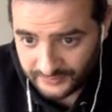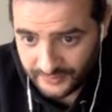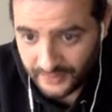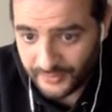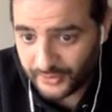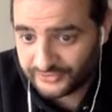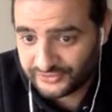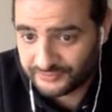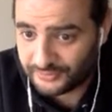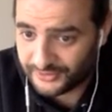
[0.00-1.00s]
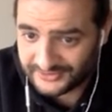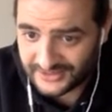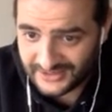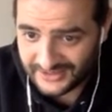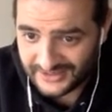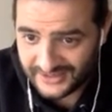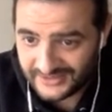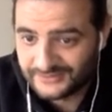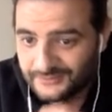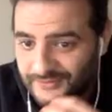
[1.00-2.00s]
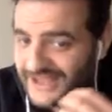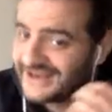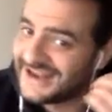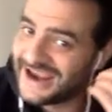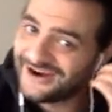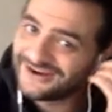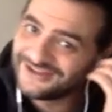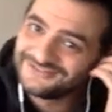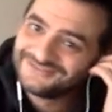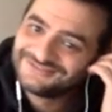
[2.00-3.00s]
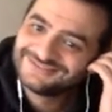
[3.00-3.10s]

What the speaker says: Barbosa's birthday today. We got a narrative.